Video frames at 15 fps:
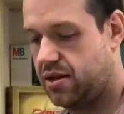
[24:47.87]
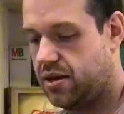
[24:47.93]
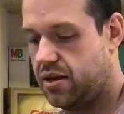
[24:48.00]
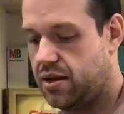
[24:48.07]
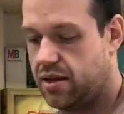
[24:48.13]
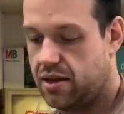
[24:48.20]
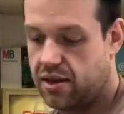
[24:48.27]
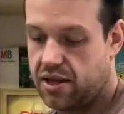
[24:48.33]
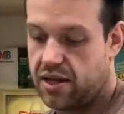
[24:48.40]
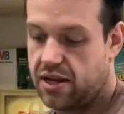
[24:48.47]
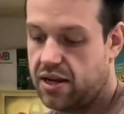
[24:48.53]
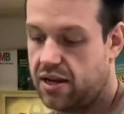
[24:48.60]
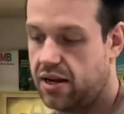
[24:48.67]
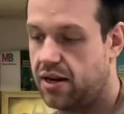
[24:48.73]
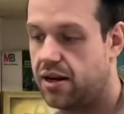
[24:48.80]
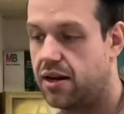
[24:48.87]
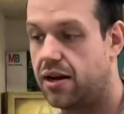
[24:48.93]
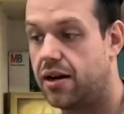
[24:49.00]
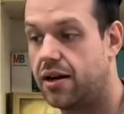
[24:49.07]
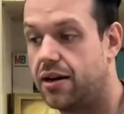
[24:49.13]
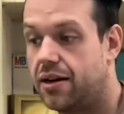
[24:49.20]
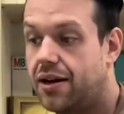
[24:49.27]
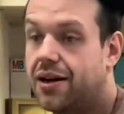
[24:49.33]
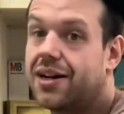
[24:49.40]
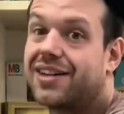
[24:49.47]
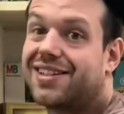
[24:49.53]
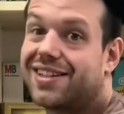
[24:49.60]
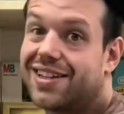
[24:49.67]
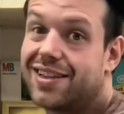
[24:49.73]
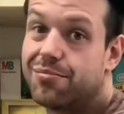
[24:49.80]
And then,
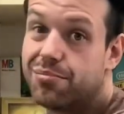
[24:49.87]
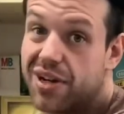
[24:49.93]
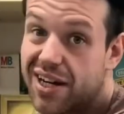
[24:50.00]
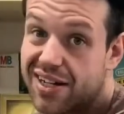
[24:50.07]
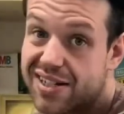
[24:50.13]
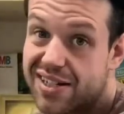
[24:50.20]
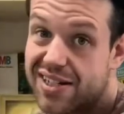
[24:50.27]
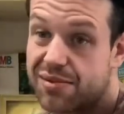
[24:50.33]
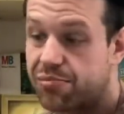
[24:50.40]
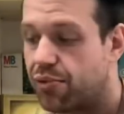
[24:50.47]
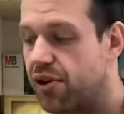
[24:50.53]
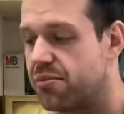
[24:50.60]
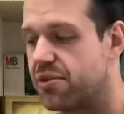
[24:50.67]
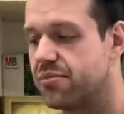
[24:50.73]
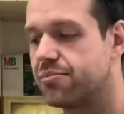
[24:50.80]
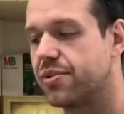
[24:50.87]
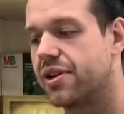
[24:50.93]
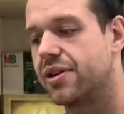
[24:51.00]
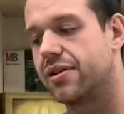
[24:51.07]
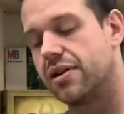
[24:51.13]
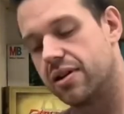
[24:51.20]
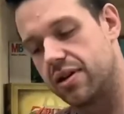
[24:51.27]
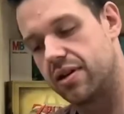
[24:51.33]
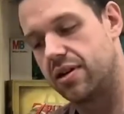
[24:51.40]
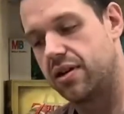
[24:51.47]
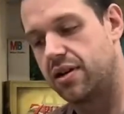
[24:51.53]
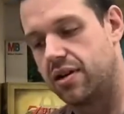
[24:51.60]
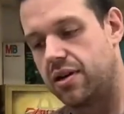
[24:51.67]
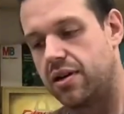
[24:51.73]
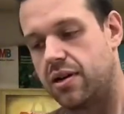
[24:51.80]
honestly, the biggest disappointment, but
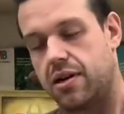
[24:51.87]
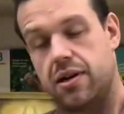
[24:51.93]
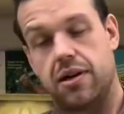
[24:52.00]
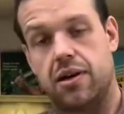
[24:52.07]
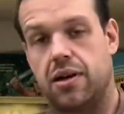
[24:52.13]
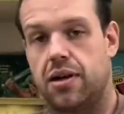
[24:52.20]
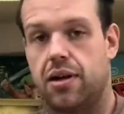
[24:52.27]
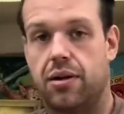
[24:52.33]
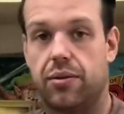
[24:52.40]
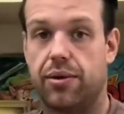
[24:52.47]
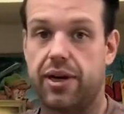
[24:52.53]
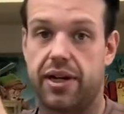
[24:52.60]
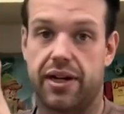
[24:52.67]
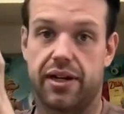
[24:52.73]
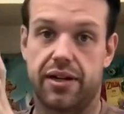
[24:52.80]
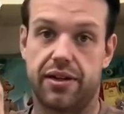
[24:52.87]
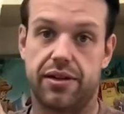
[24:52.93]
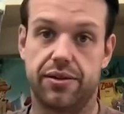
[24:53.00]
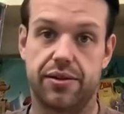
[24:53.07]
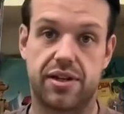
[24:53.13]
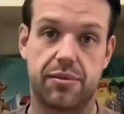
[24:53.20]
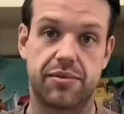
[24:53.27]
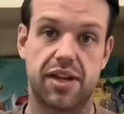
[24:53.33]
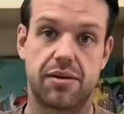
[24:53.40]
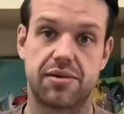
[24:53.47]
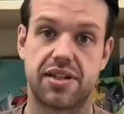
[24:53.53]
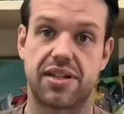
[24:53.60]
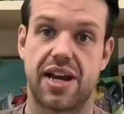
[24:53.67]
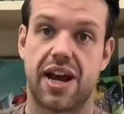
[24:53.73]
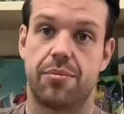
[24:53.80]
What are you gonna do? Sometimes
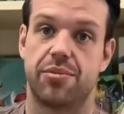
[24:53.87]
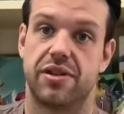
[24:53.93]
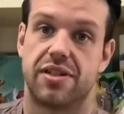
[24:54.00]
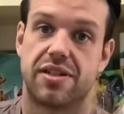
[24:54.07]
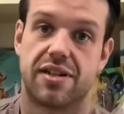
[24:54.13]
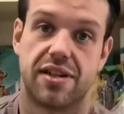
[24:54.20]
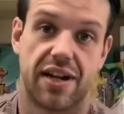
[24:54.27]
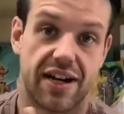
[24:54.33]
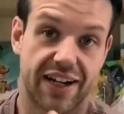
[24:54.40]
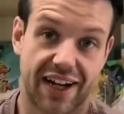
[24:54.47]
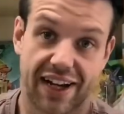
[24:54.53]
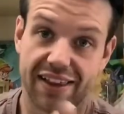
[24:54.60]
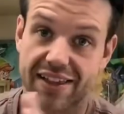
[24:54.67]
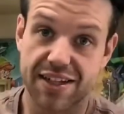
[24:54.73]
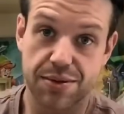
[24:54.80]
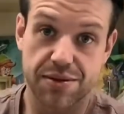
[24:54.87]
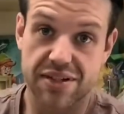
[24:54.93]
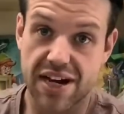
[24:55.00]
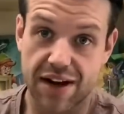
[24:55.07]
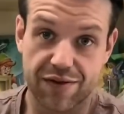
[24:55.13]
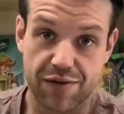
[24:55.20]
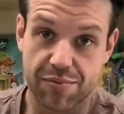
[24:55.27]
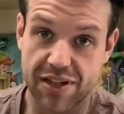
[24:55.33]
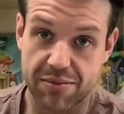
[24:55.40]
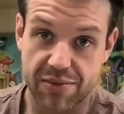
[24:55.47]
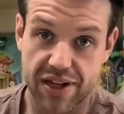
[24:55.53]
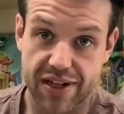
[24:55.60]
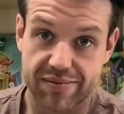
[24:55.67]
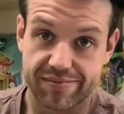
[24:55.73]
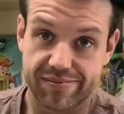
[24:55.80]
this happens. And again, this was not from
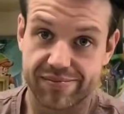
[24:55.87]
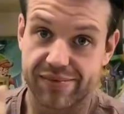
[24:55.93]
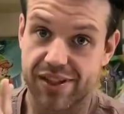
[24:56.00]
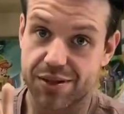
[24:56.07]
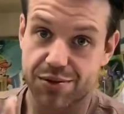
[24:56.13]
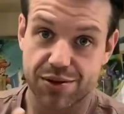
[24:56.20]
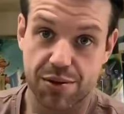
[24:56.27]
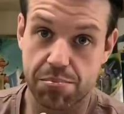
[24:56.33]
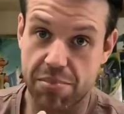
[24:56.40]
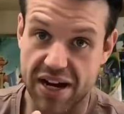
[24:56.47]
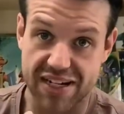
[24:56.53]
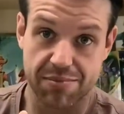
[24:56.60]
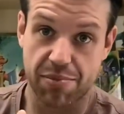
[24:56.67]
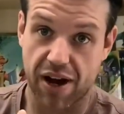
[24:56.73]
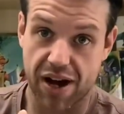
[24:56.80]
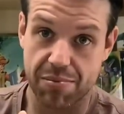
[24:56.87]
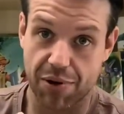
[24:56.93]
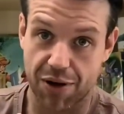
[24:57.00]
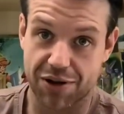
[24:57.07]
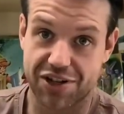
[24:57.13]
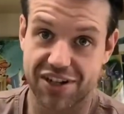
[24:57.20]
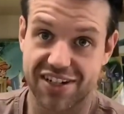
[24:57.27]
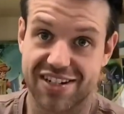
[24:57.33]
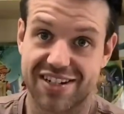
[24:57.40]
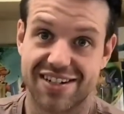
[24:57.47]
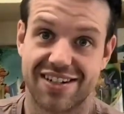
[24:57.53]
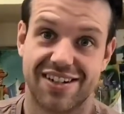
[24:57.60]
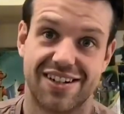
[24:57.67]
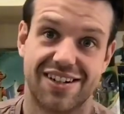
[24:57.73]
eBay. This was a Best Buy purchase.